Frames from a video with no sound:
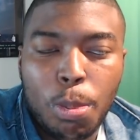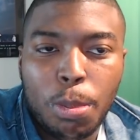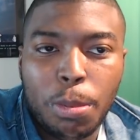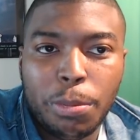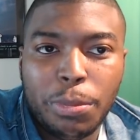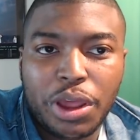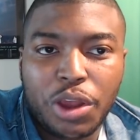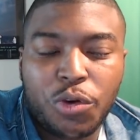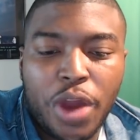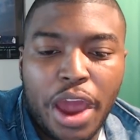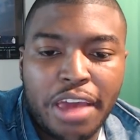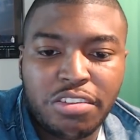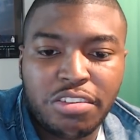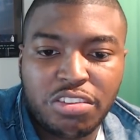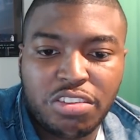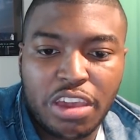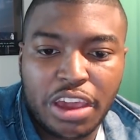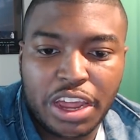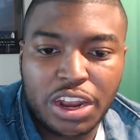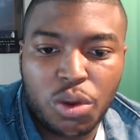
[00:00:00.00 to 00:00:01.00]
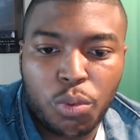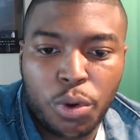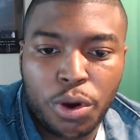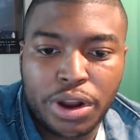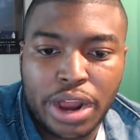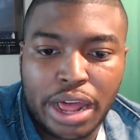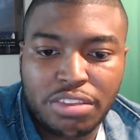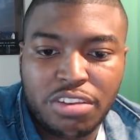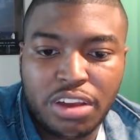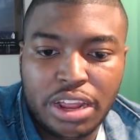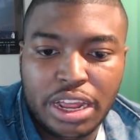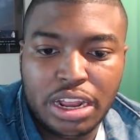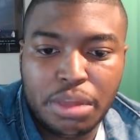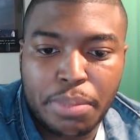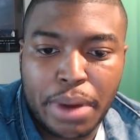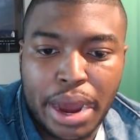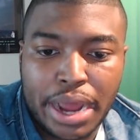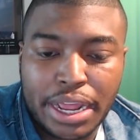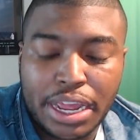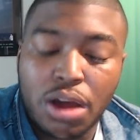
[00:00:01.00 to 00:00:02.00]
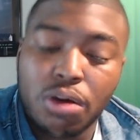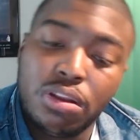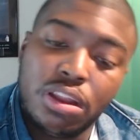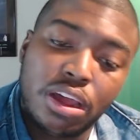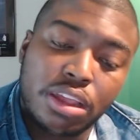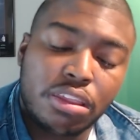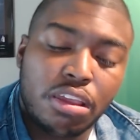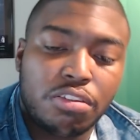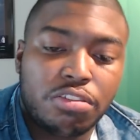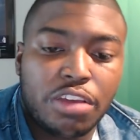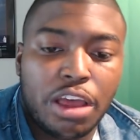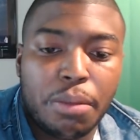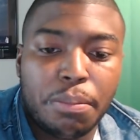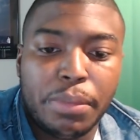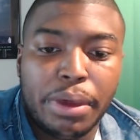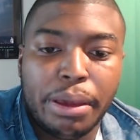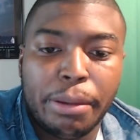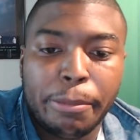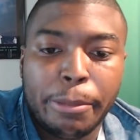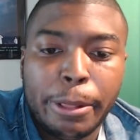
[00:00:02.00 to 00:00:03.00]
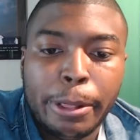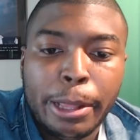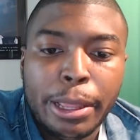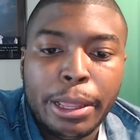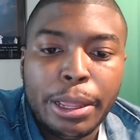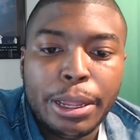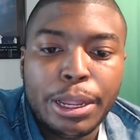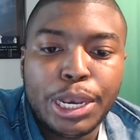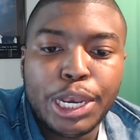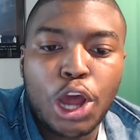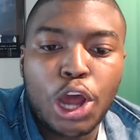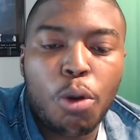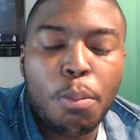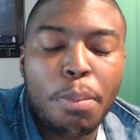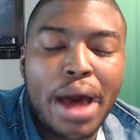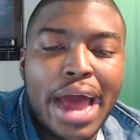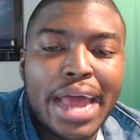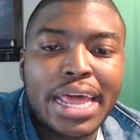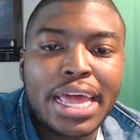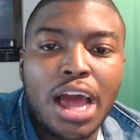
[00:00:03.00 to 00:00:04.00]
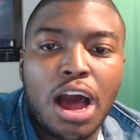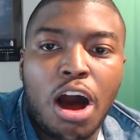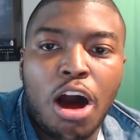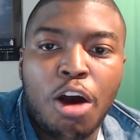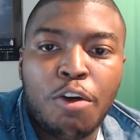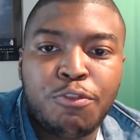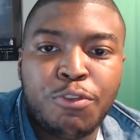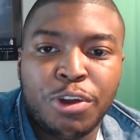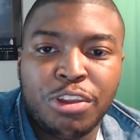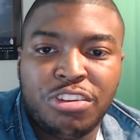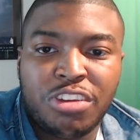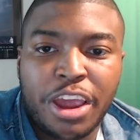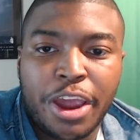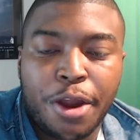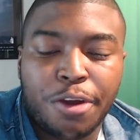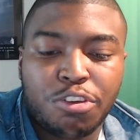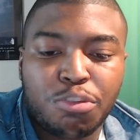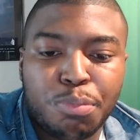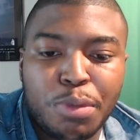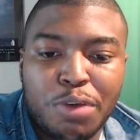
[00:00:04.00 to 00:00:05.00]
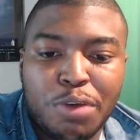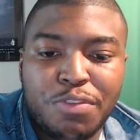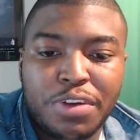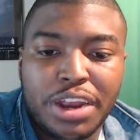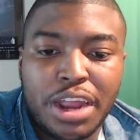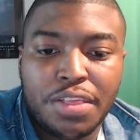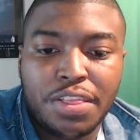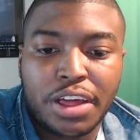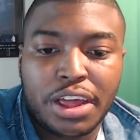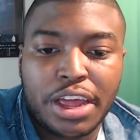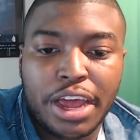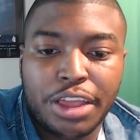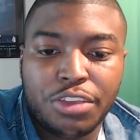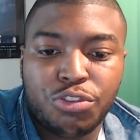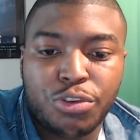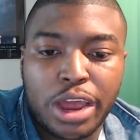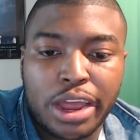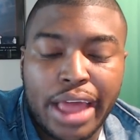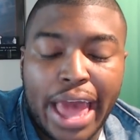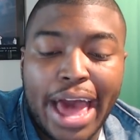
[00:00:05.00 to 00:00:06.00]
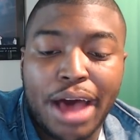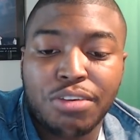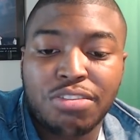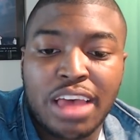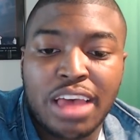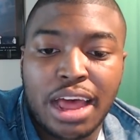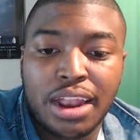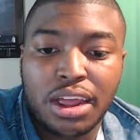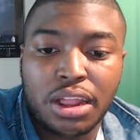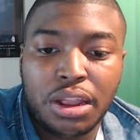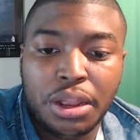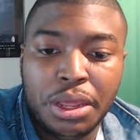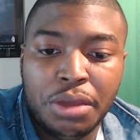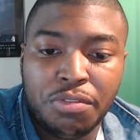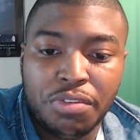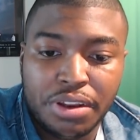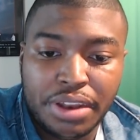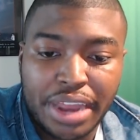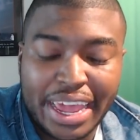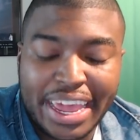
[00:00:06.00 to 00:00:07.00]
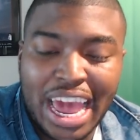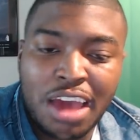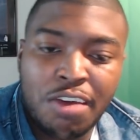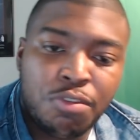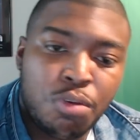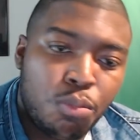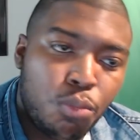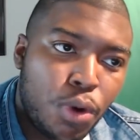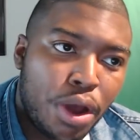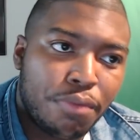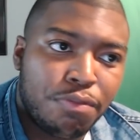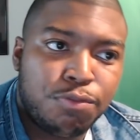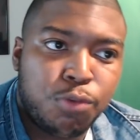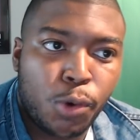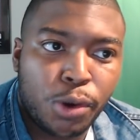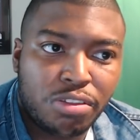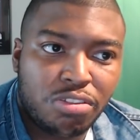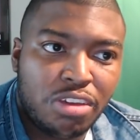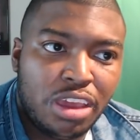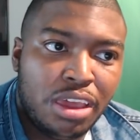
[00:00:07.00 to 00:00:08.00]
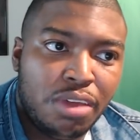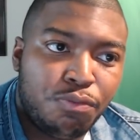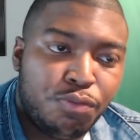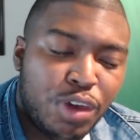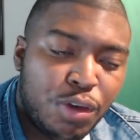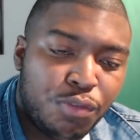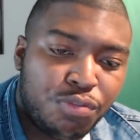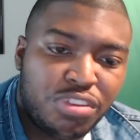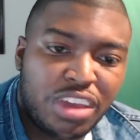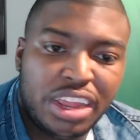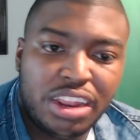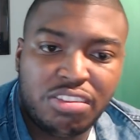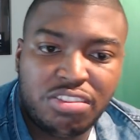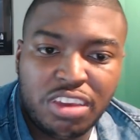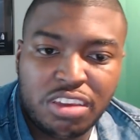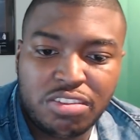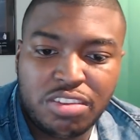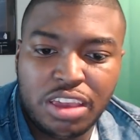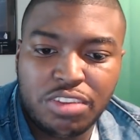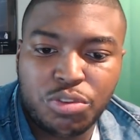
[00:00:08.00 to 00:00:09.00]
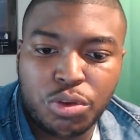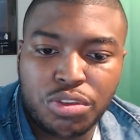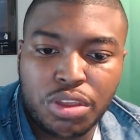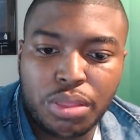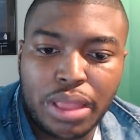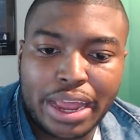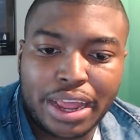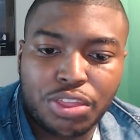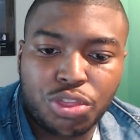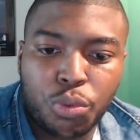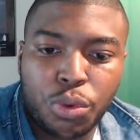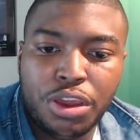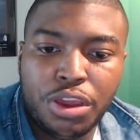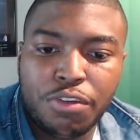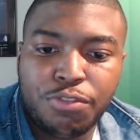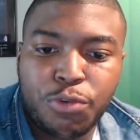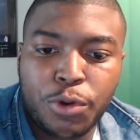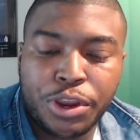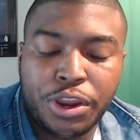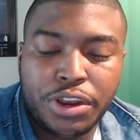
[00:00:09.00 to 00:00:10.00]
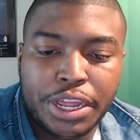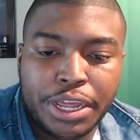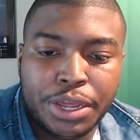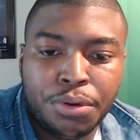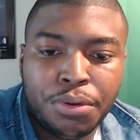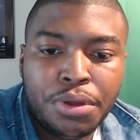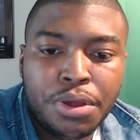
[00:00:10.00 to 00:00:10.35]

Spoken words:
craziest thing in the world, I tell anybody, go look this up, man. Nobody offered J.R. Smith another contract outside of Cleveland. They gave him, 14, 15, and 16, so it's like a 3-year, 4-year deal.